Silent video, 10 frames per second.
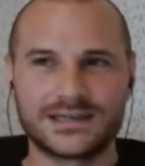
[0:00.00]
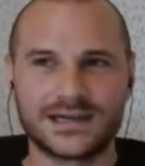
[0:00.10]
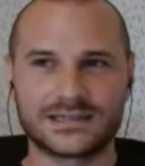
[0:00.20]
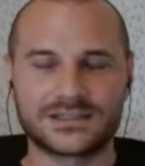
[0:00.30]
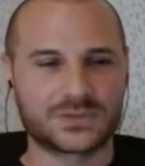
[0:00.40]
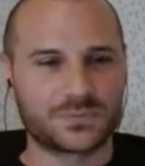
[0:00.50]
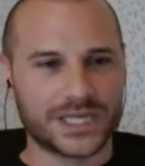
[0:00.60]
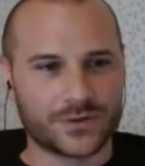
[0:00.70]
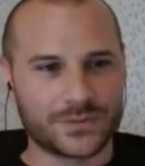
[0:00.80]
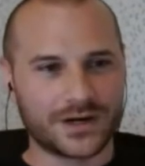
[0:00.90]

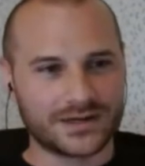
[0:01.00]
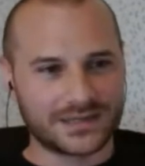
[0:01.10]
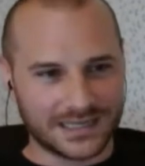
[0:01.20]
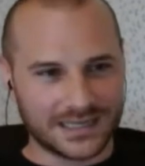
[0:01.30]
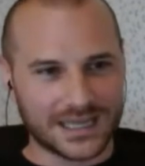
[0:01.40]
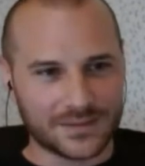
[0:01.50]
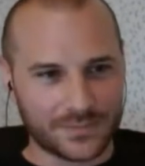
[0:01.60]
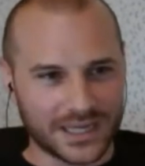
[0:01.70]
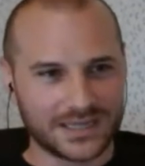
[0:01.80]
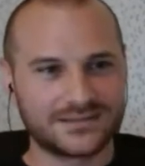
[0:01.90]
display remarketing
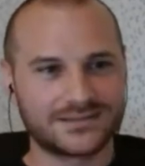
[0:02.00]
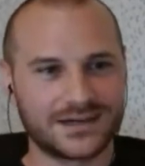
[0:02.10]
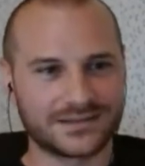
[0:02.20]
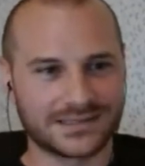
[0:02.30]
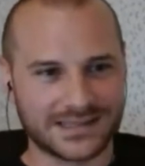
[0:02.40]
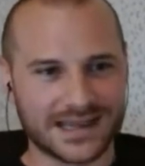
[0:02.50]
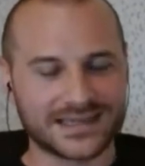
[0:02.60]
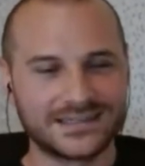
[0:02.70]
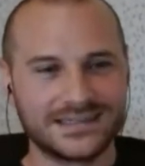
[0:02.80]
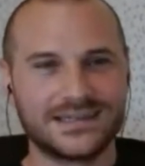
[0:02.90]
campaign on the
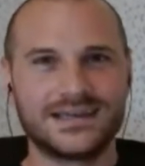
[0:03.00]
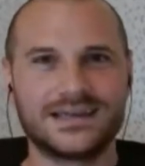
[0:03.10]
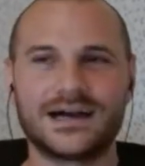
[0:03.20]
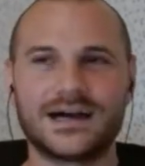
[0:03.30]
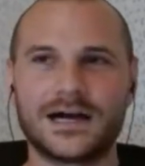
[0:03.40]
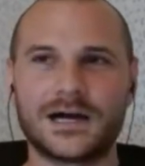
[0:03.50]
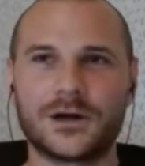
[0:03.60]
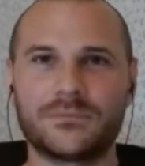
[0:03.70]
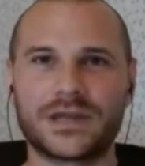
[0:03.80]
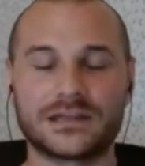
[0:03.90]
side.
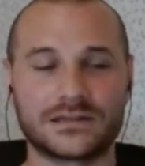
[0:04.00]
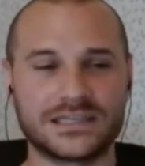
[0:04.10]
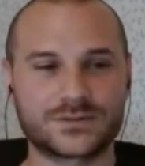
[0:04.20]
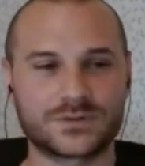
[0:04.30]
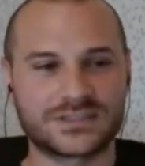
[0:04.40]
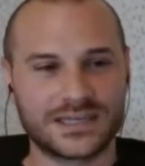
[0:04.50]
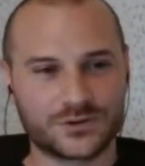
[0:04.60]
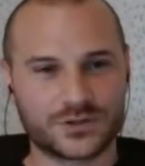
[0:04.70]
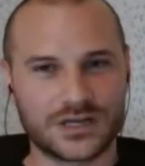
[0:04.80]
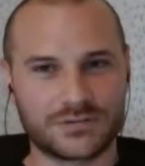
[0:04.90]
And at least with
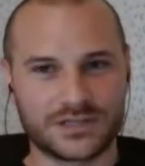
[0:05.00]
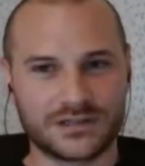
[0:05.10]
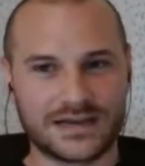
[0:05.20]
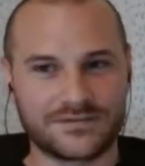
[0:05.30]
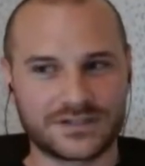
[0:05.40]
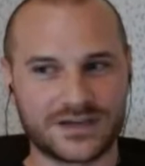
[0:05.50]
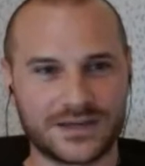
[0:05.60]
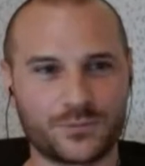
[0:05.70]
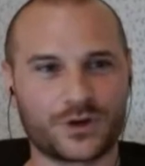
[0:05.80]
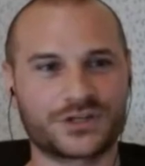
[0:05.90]
standard shopping, you'll have a
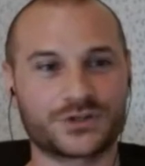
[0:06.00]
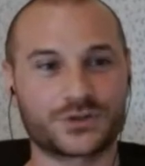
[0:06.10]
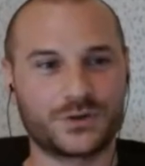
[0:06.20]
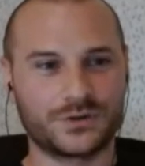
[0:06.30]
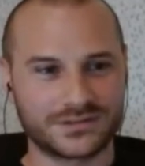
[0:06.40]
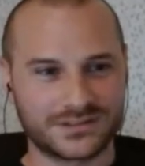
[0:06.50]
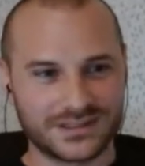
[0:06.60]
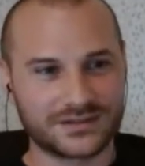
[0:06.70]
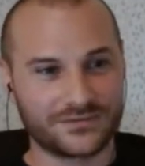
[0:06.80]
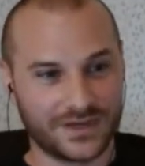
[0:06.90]
ton more controls
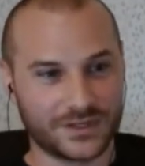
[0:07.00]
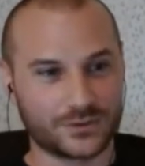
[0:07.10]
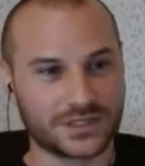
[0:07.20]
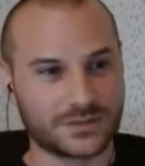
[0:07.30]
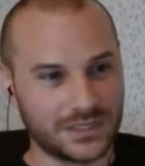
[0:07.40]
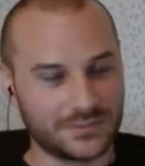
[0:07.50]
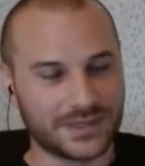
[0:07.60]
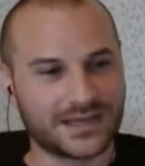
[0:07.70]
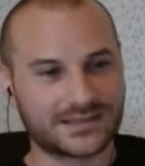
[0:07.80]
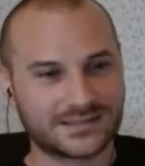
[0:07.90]
than the feed-only
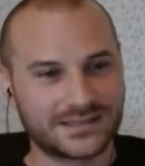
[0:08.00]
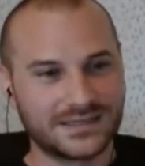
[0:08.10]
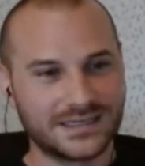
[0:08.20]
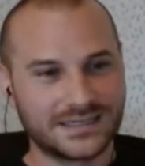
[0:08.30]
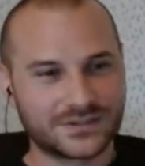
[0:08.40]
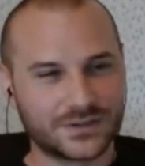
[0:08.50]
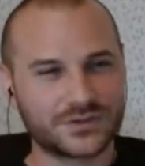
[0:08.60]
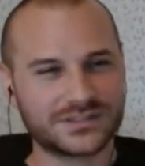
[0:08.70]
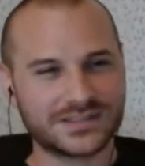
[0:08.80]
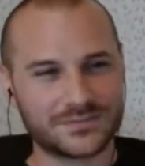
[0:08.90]
PMax. So
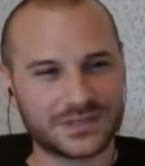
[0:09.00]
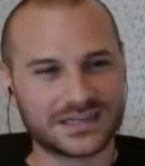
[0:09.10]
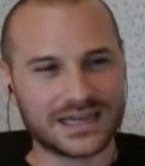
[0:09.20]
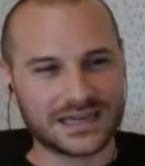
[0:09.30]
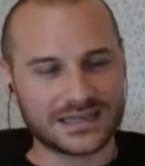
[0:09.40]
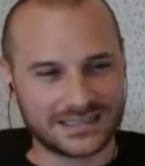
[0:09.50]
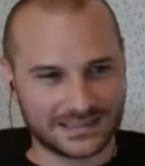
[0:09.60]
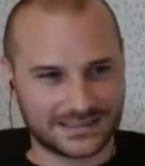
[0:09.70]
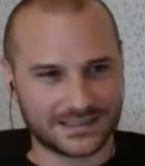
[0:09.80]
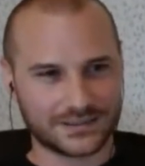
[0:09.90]
just something to kind of
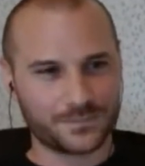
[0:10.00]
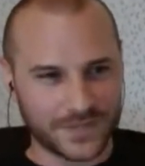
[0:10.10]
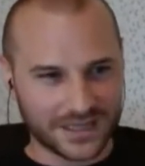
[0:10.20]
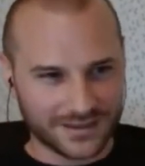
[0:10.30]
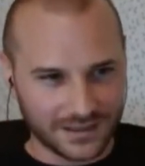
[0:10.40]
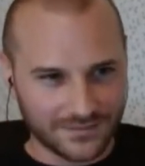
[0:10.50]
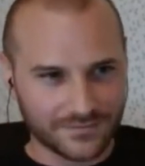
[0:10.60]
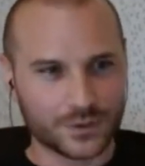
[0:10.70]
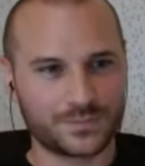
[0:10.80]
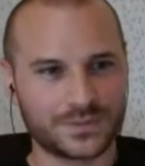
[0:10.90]
consider, I think,
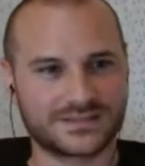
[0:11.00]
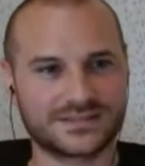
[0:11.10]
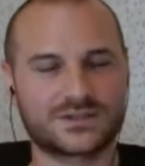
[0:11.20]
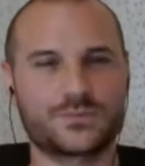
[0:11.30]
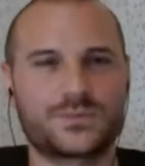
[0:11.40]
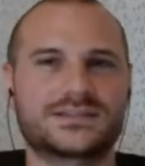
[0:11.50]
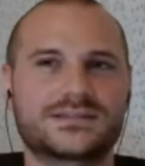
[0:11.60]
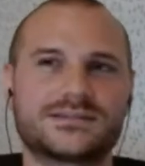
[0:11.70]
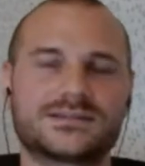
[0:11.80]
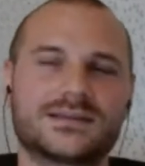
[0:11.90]
business to
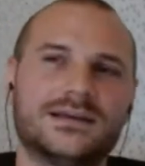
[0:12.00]
business.